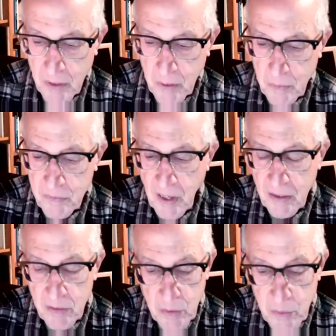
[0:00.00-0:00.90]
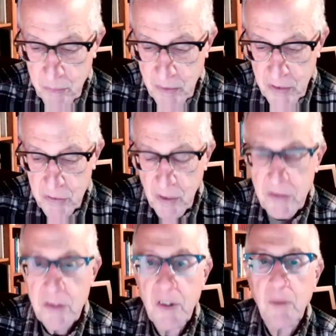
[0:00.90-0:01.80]
We've got a new
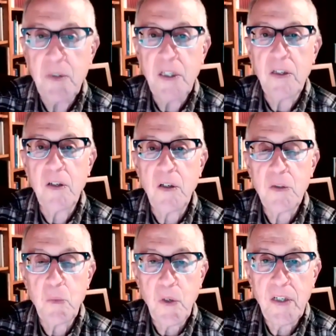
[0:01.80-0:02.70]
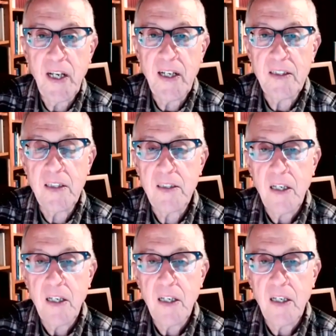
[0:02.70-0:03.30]
administration coming in, and on the one hand,